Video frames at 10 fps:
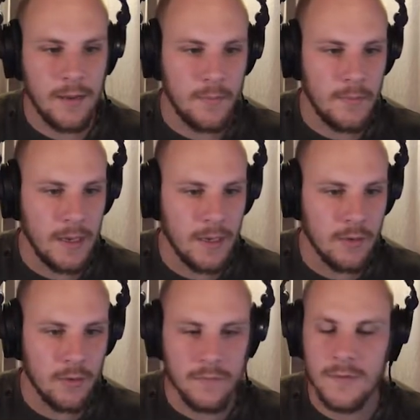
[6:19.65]
I'm
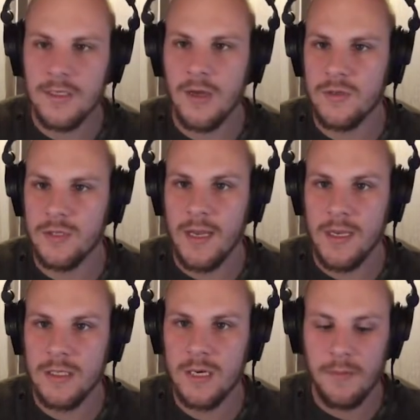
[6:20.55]
making all of the sounds in
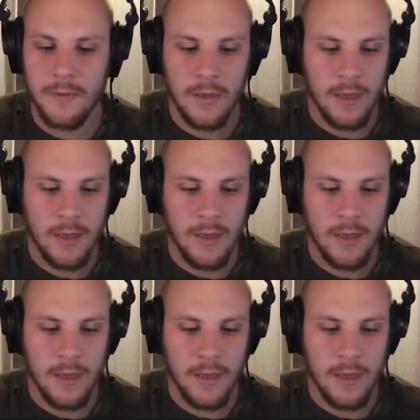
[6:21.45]
A sharp.